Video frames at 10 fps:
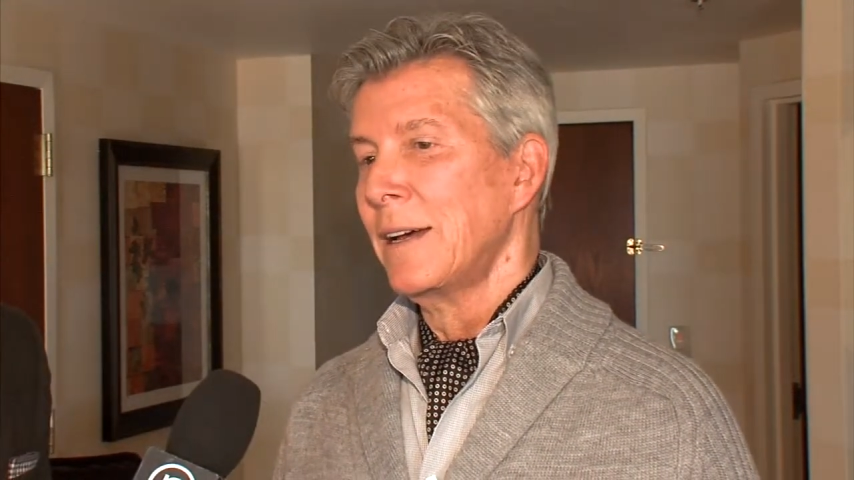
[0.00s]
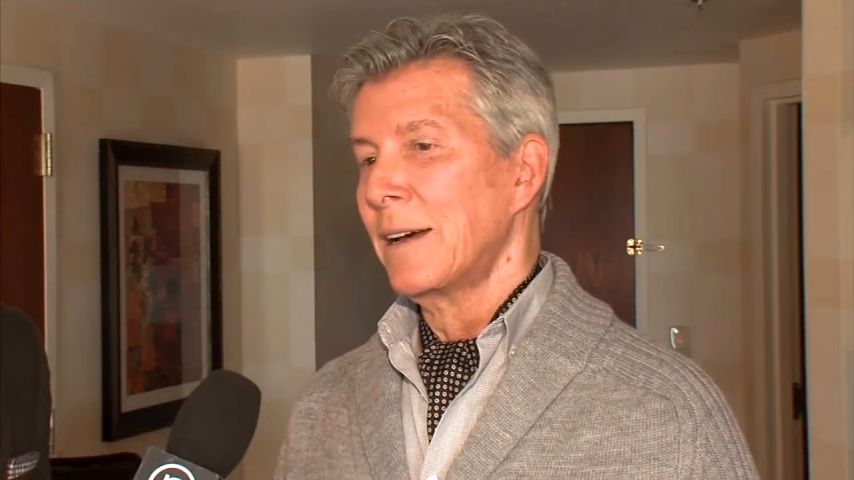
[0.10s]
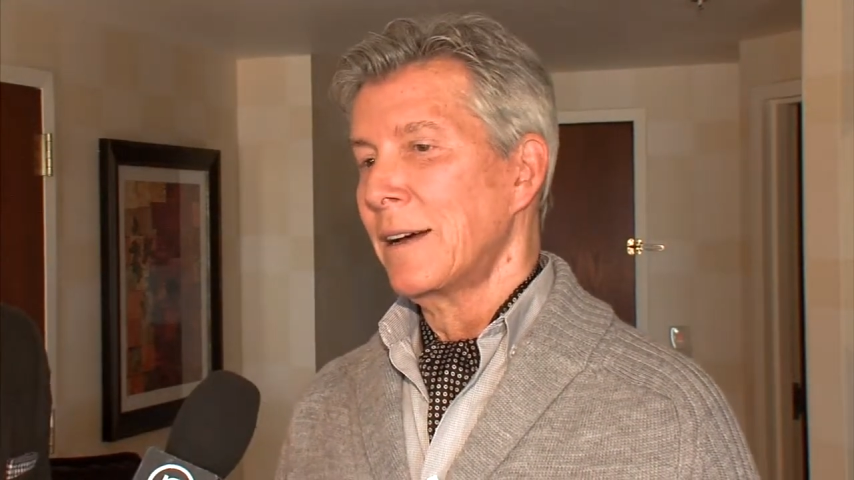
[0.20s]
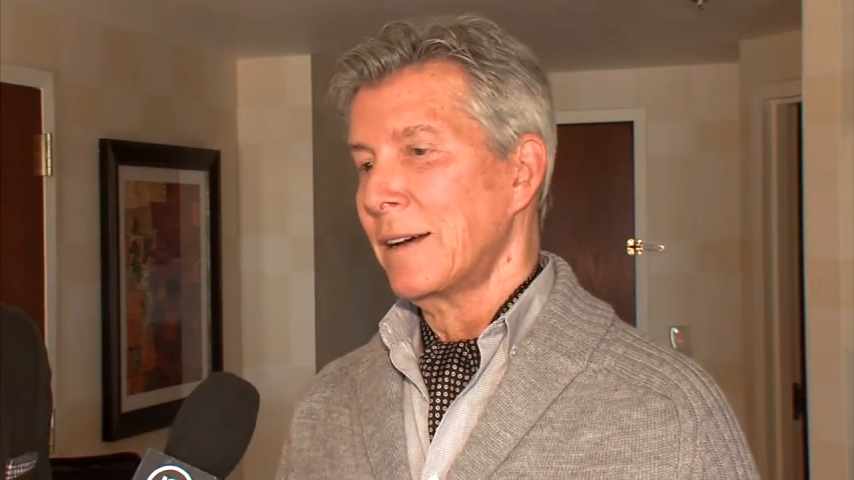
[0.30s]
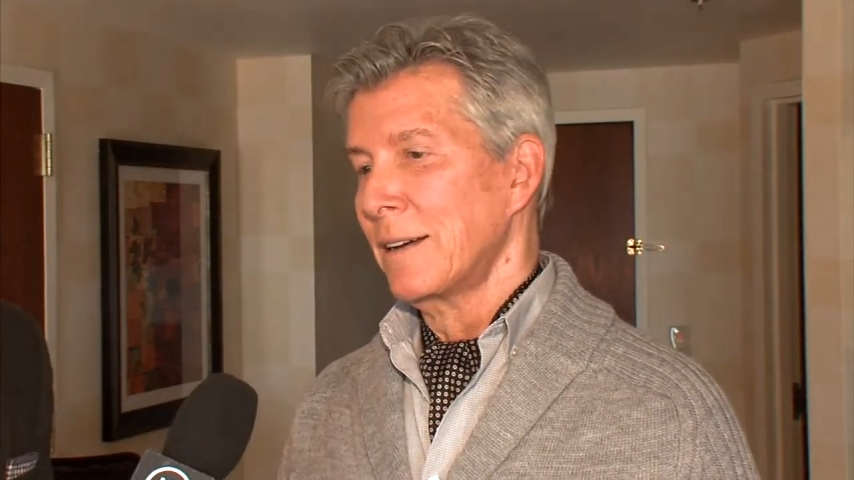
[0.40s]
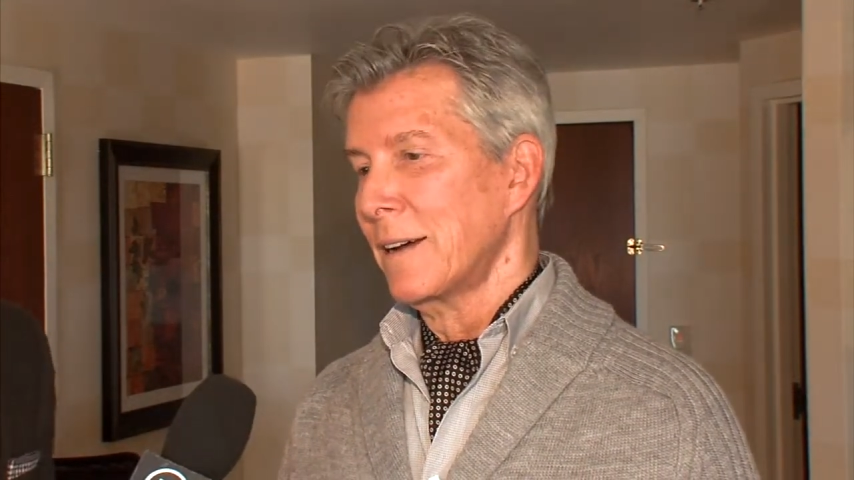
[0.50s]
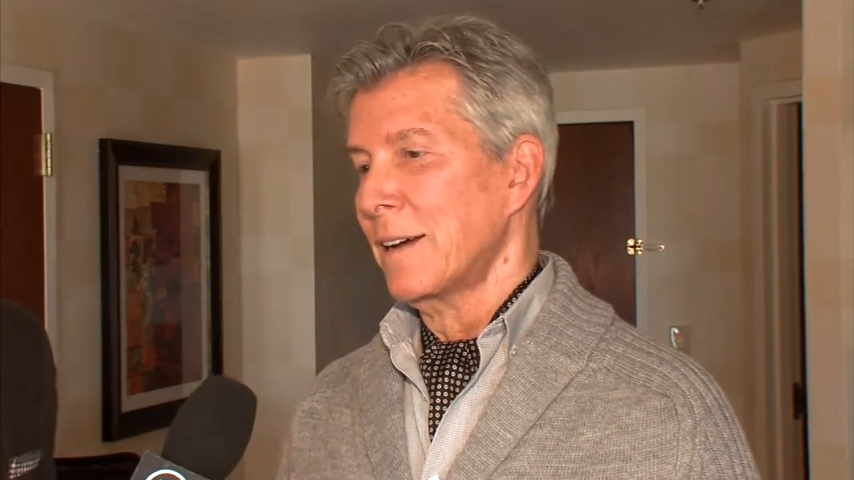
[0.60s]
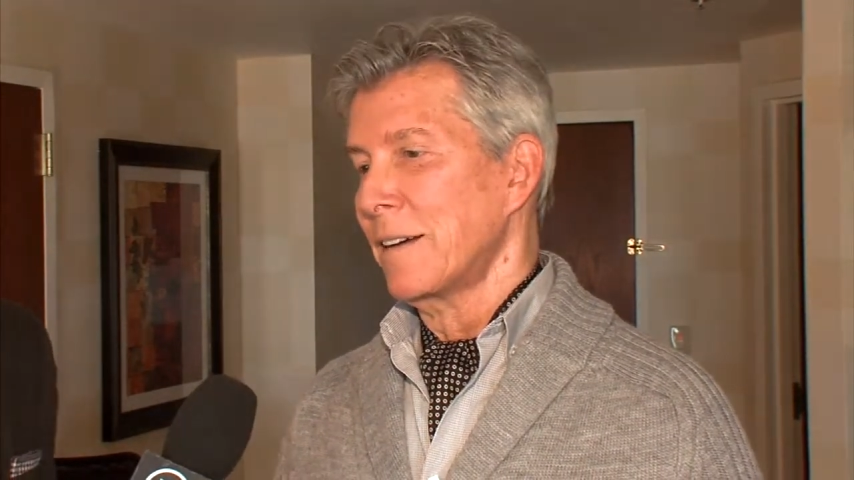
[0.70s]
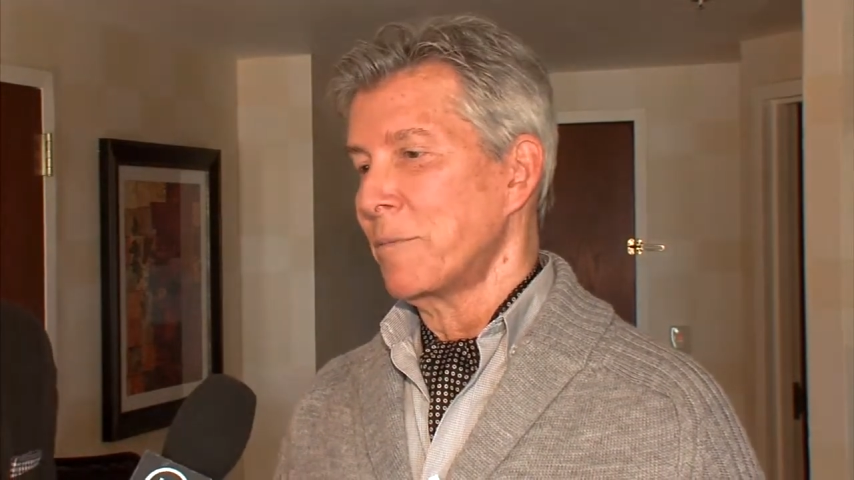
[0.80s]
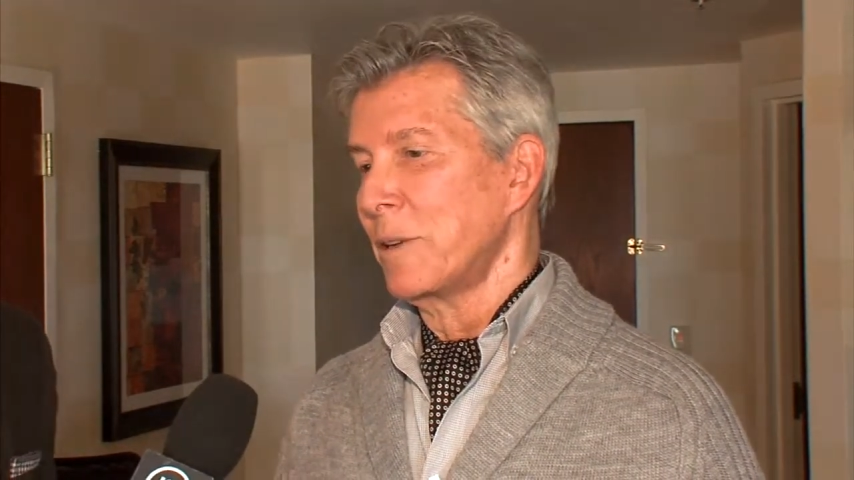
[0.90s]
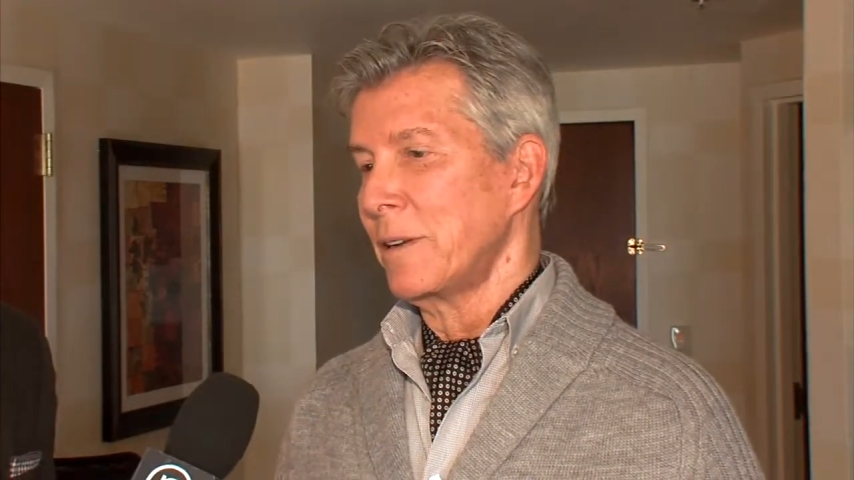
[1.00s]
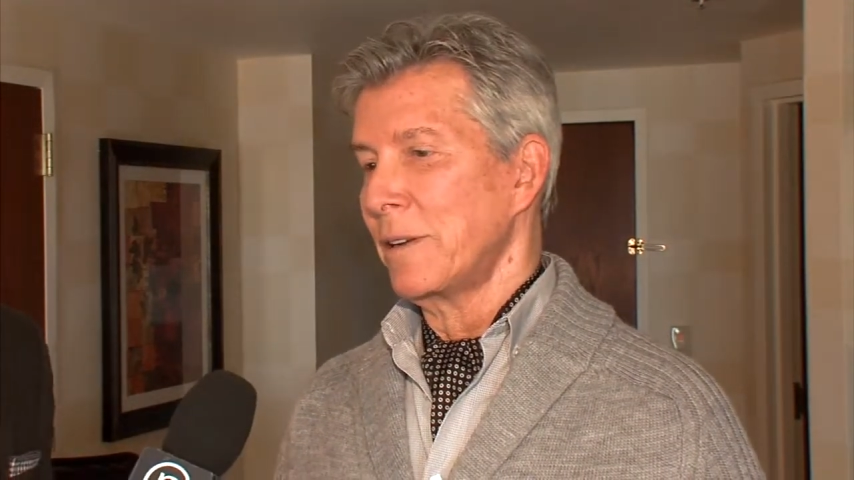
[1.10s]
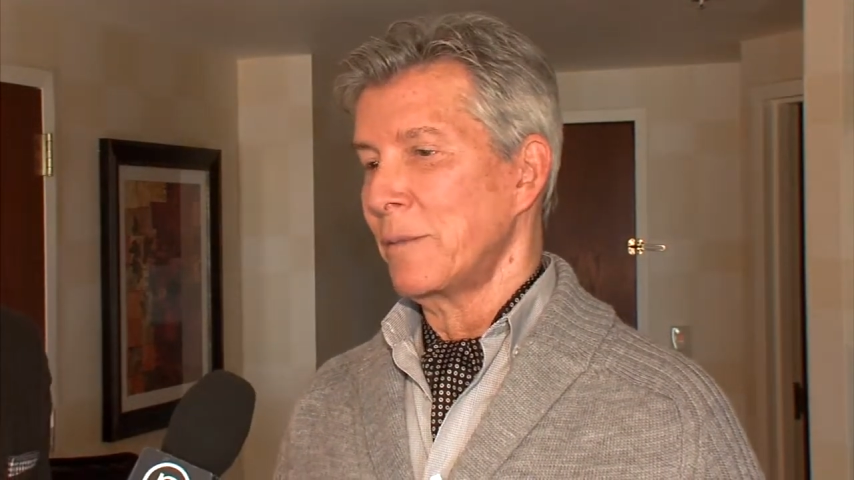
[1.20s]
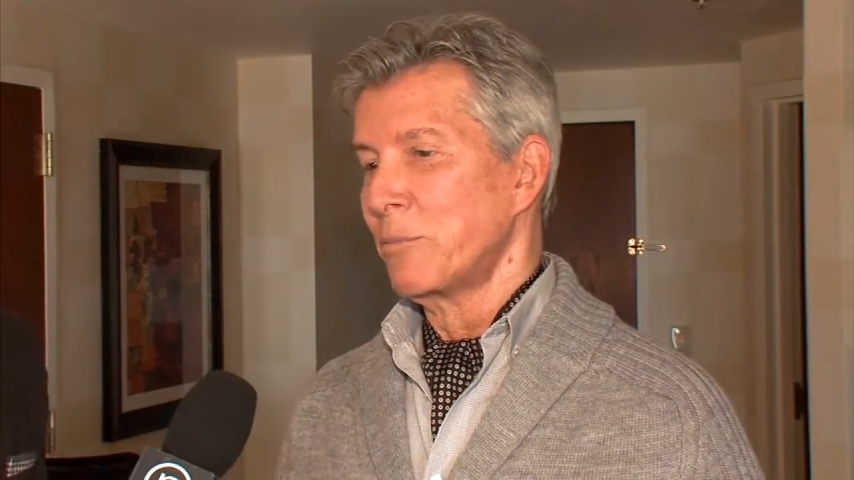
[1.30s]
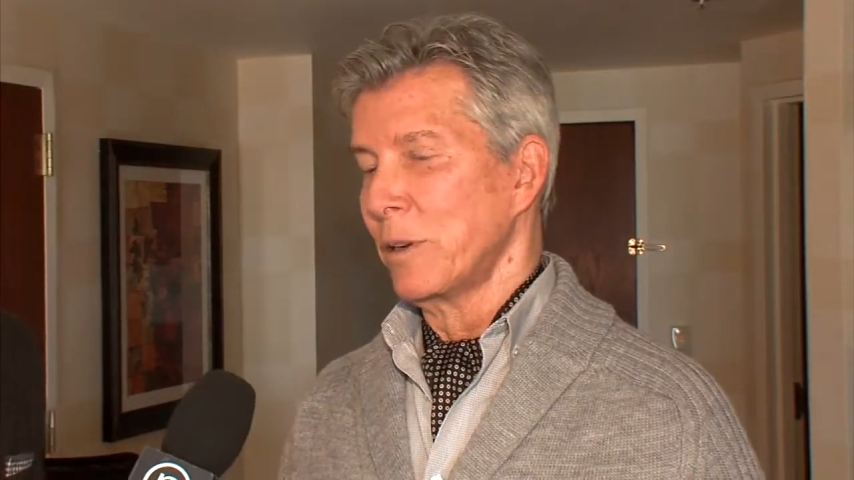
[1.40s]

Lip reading: I've been